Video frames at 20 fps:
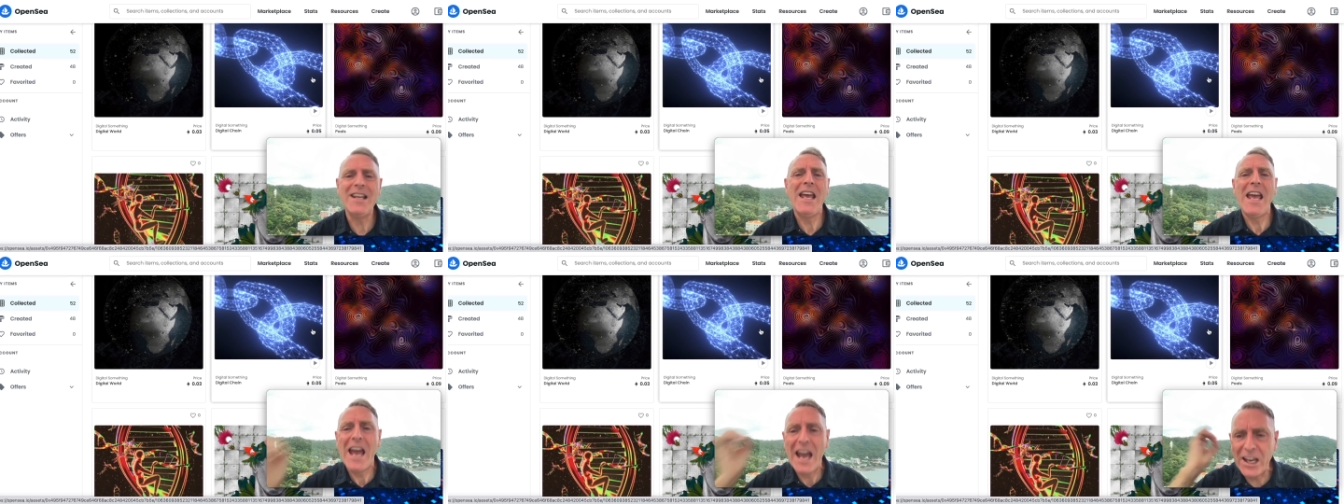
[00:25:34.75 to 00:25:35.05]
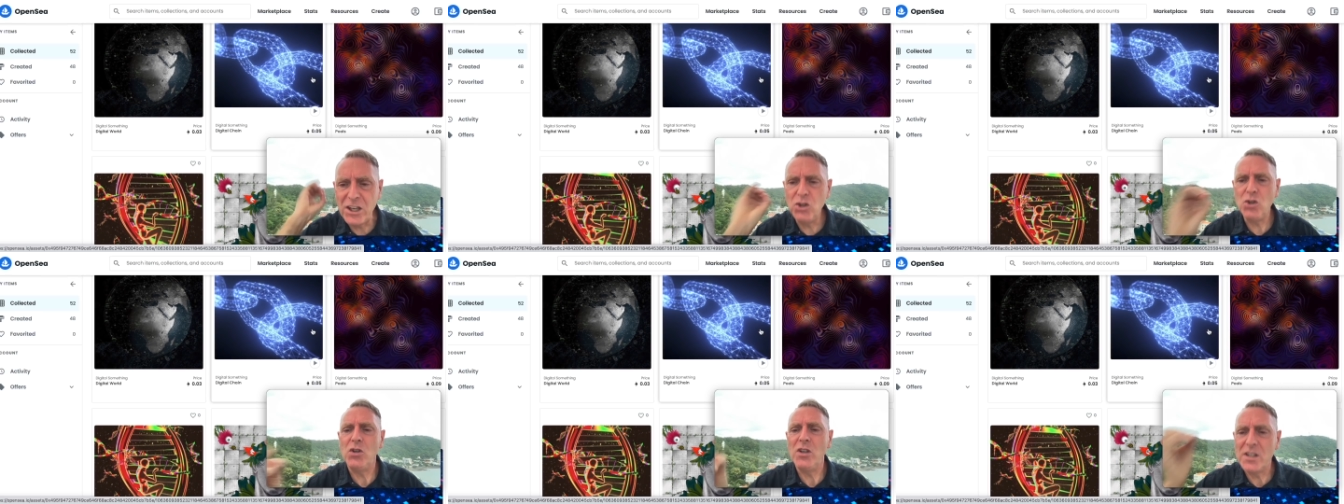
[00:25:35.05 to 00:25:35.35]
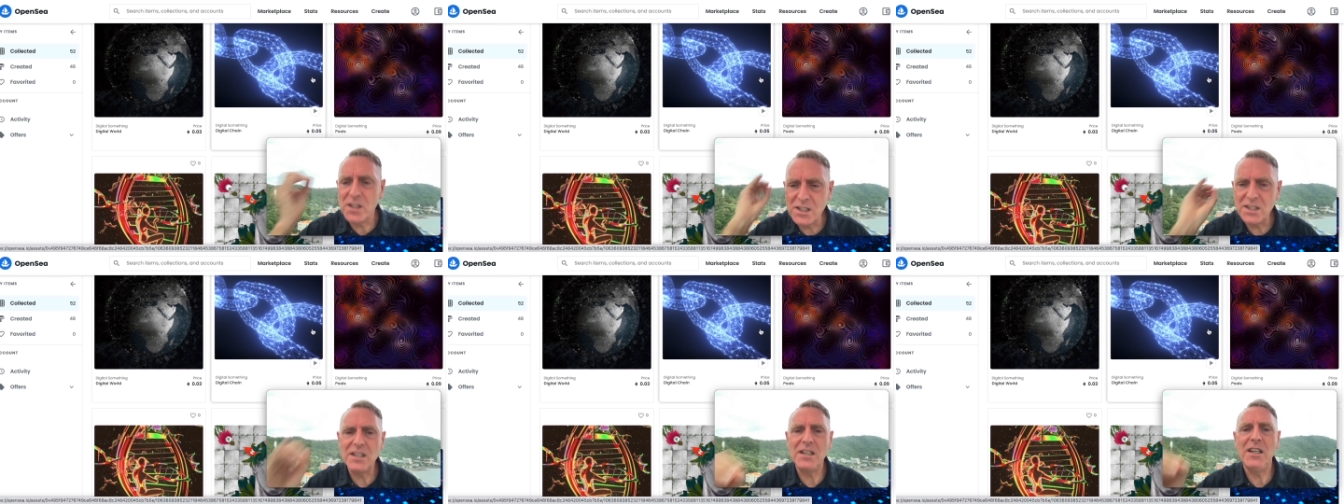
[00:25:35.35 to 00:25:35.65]
and you can
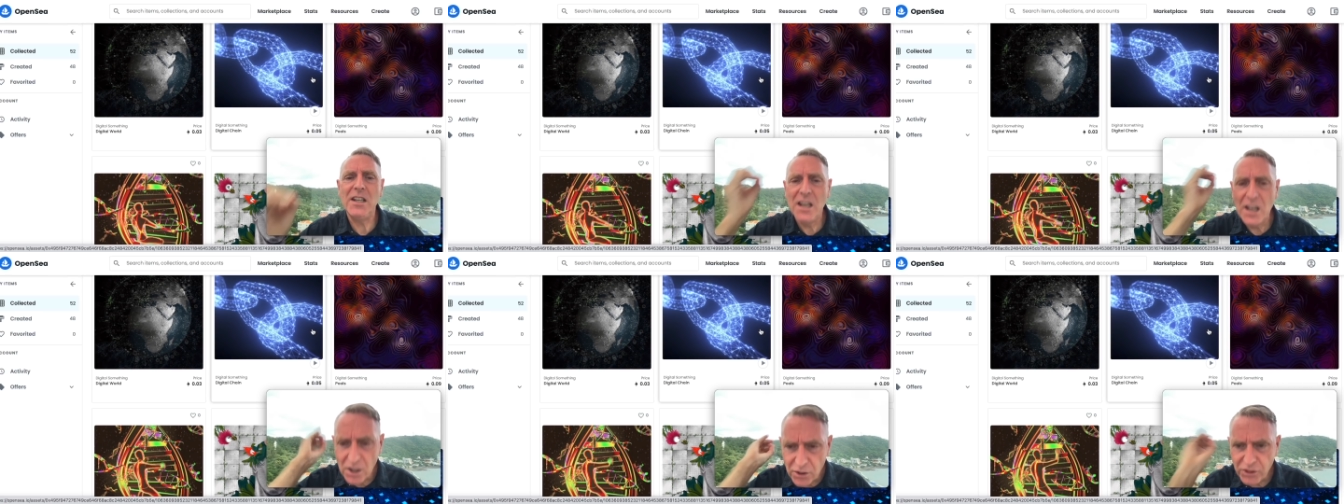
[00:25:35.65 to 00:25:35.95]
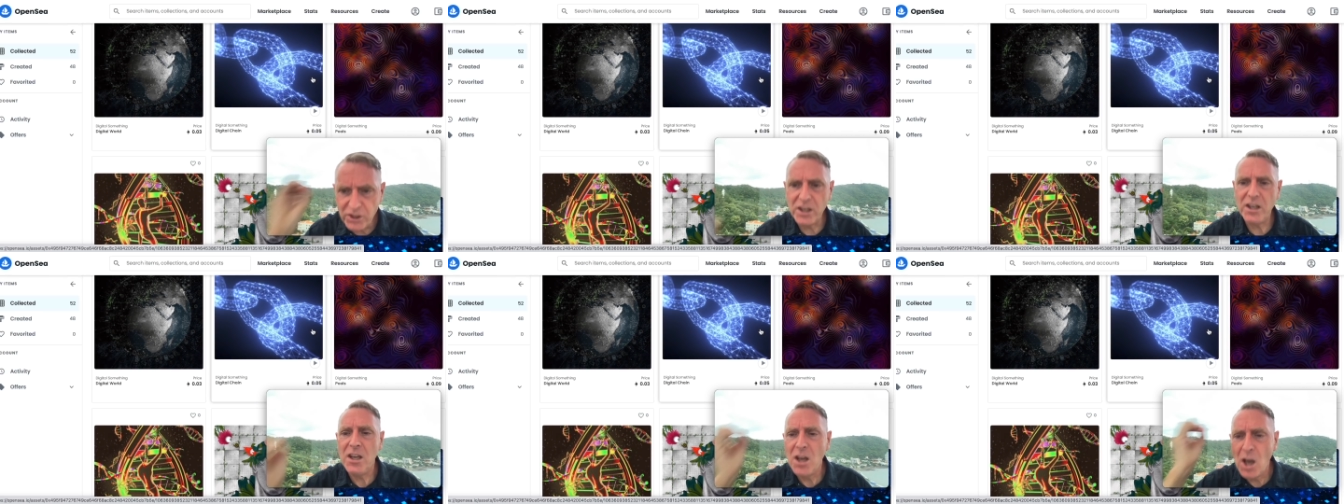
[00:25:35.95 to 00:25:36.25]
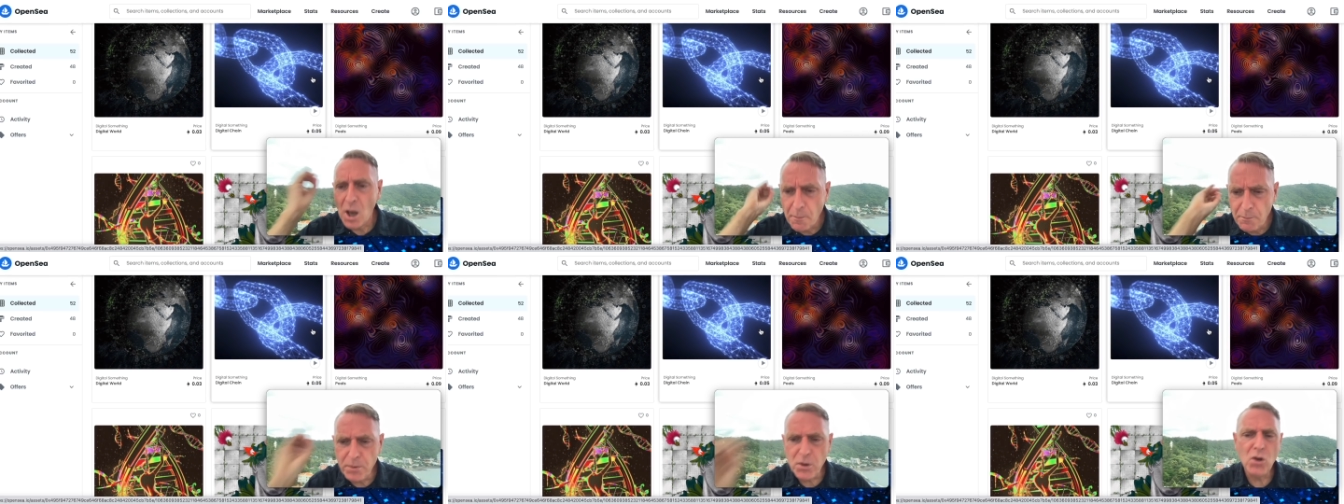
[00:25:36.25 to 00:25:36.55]
see the
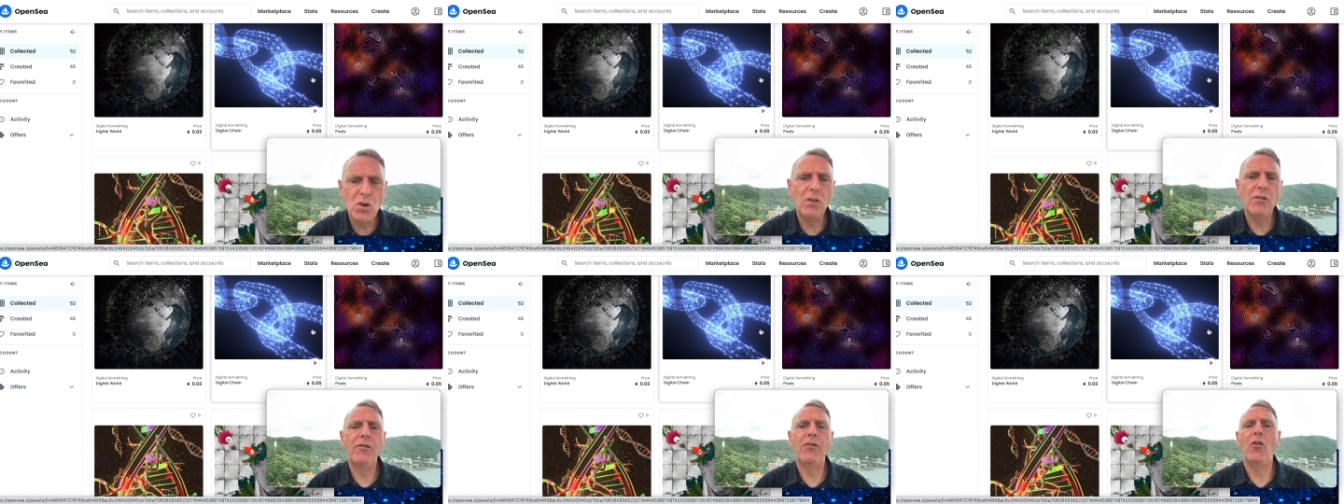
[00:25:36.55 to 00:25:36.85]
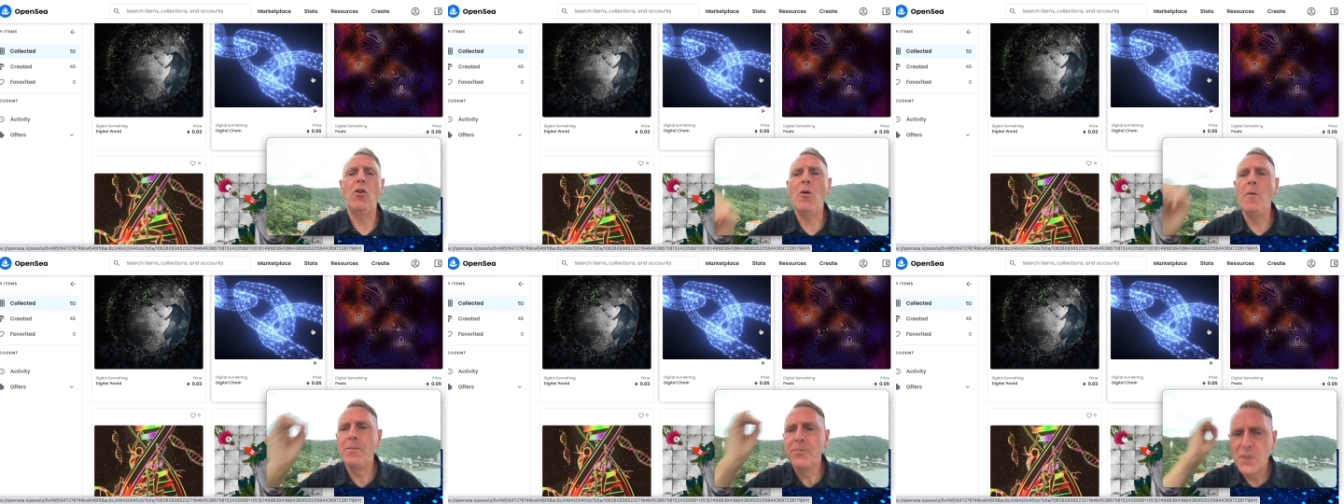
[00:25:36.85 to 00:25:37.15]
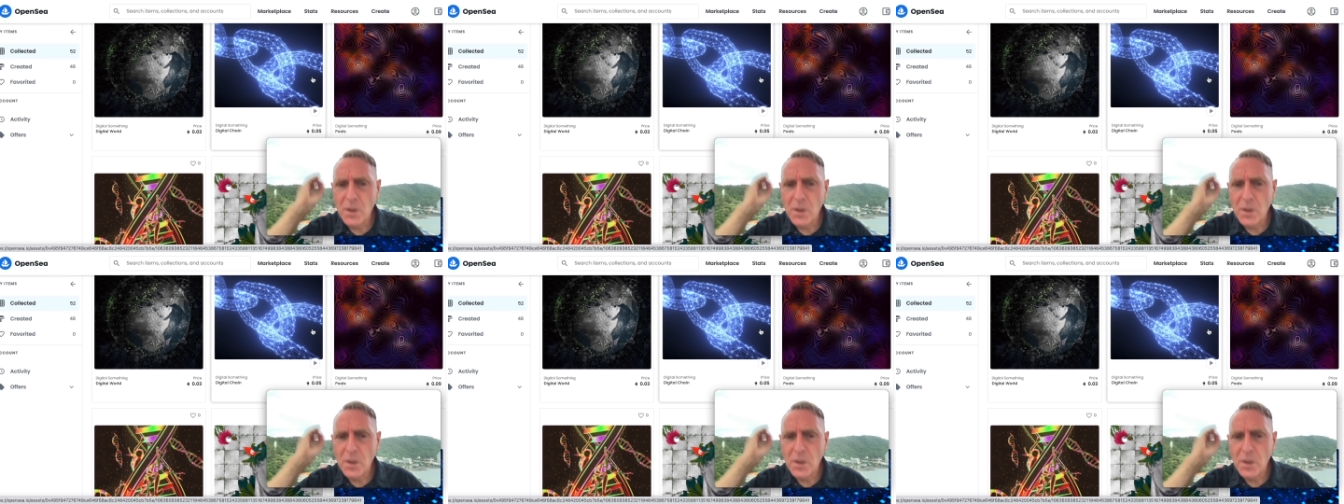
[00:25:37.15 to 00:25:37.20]
beautiful,